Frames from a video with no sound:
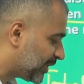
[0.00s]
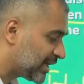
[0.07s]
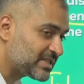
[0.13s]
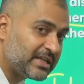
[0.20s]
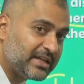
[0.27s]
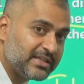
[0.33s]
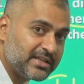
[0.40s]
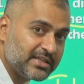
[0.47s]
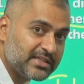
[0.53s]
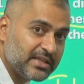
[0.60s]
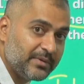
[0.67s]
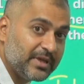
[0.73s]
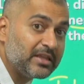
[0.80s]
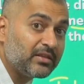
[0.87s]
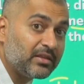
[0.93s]
person is
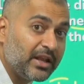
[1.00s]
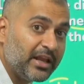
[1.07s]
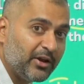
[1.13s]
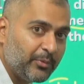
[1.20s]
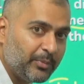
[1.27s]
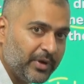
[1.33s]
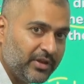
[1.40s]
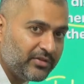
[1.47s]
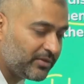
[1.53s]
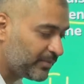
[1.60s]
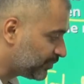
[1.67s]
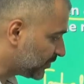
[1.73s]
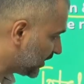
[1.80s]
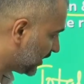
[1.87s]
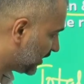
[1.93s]
receiving three rupees,
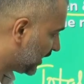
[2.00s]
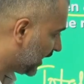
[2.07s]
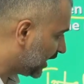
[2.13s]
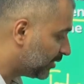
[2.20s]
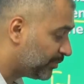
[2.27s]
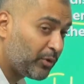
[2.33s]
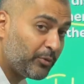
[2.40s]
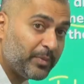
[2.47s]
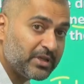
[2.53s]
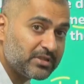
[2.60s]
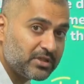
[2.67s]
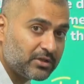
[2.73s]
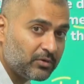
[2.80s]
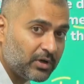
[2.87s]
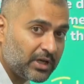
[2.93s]
nine rupee is
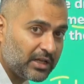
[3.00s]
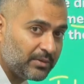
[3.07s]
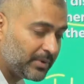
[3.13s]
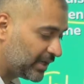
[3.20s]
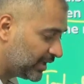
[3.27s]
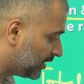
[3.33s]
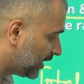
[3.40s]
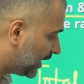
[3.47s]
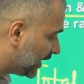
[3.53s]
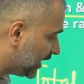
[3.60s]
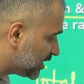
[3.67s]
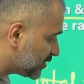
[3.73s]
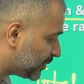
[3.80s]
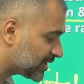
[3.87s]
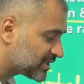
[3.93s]
the total money and
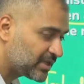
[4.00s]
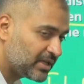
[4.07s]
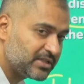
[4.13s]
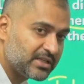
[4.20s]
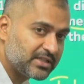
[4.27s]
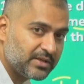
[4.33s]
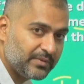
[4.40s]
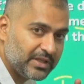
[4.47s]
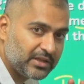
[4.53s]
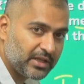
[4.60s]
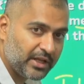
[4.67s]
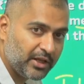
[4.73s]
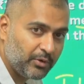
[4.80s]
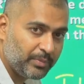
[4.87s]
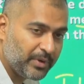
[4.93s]
each person is receiving
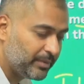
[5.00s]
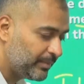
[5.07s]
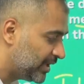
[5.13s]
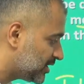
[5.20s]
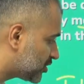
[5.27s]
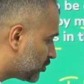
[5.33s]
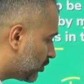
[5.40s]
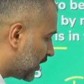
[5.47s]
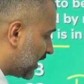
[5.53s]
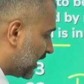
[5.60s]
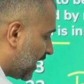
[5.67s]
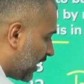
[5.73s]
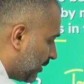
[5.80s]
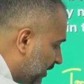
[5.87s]
three rupee means totally how